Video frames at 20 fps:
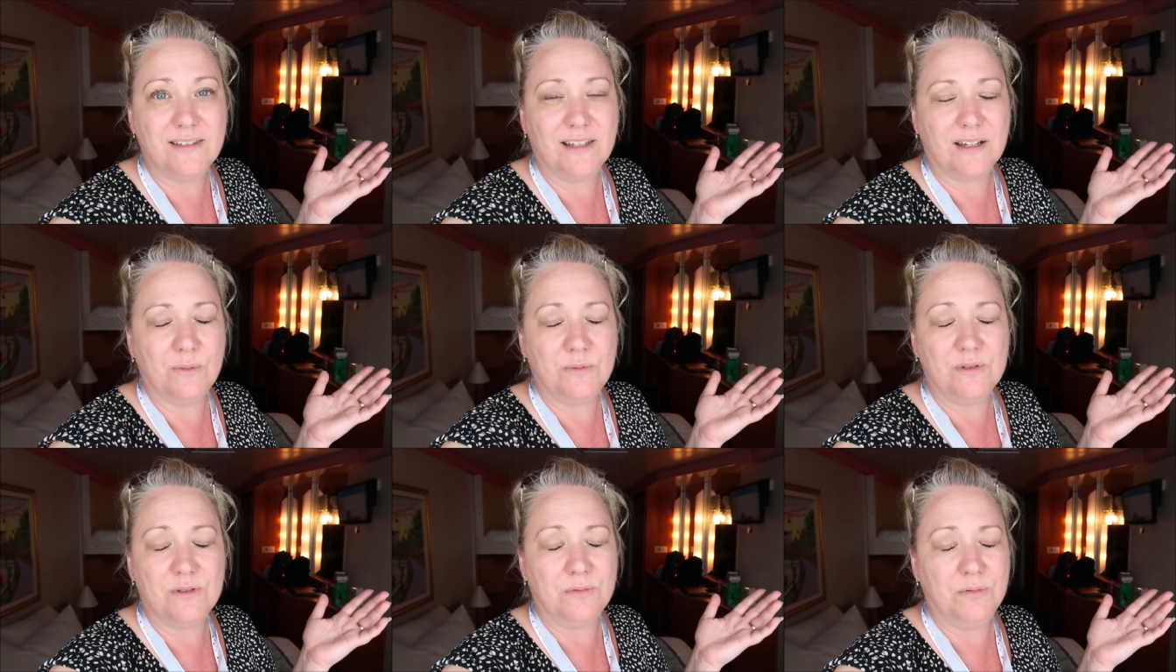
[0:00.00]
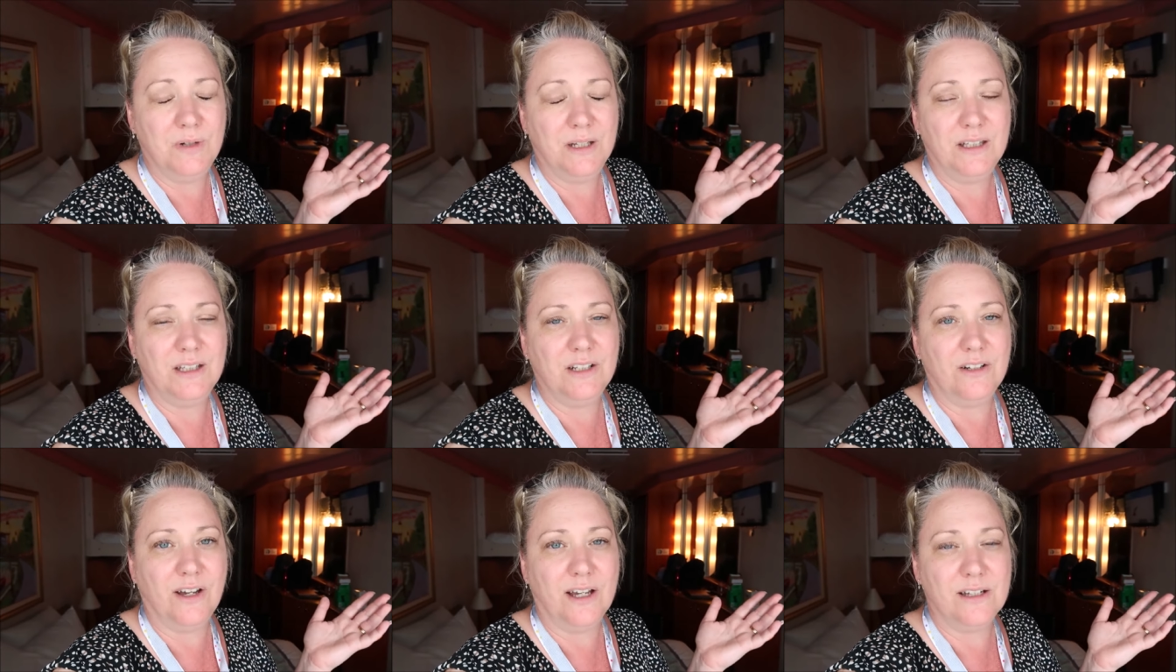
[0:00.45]
Like, it was
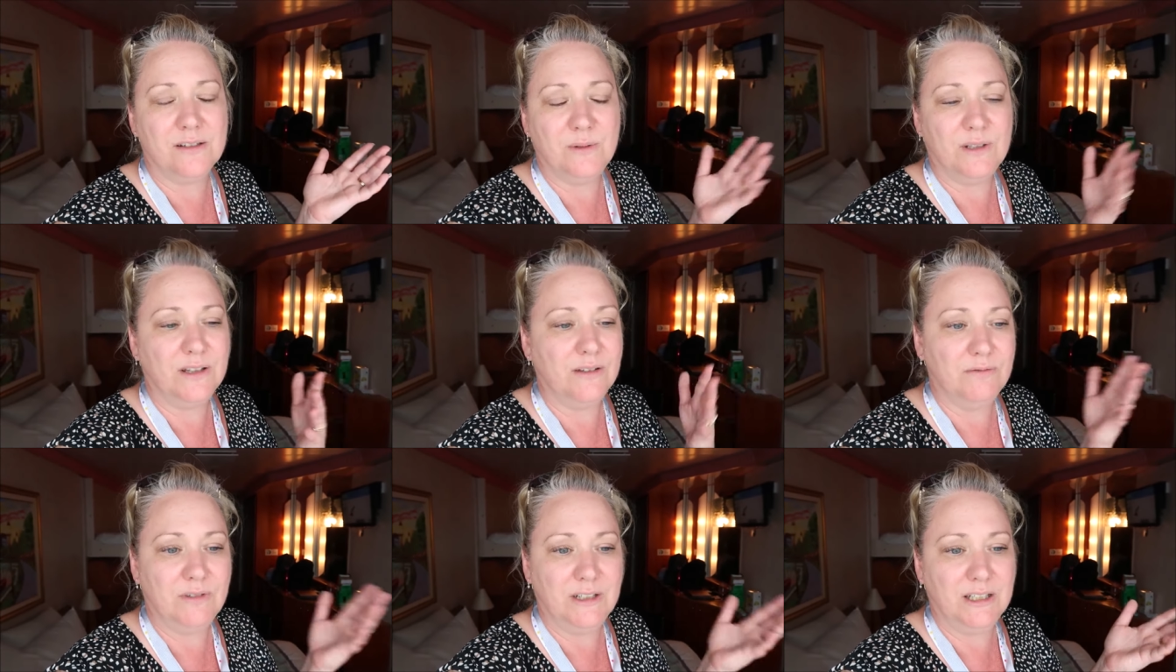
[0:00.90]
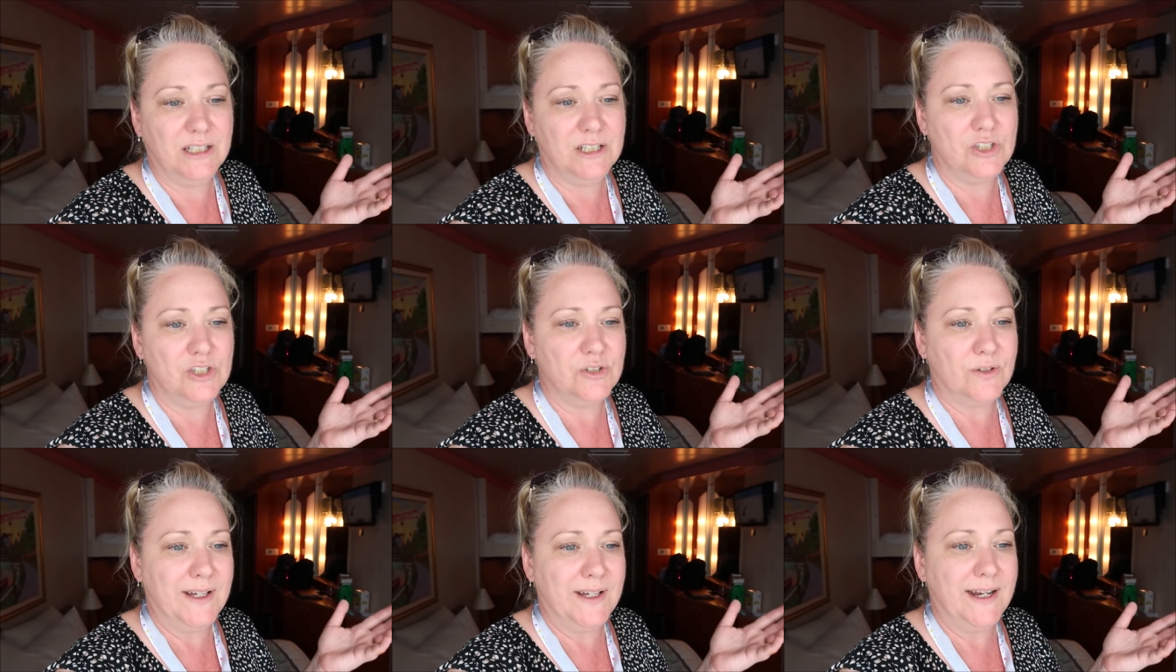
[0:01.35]
really nice. We really
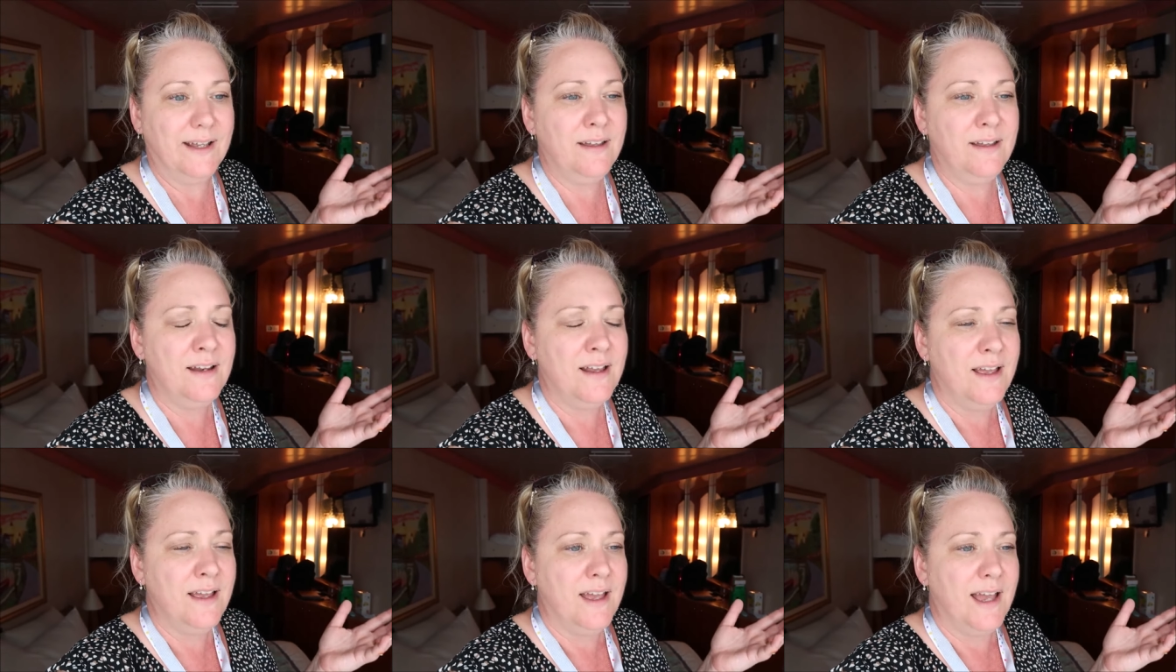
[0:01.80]
enjoyed it.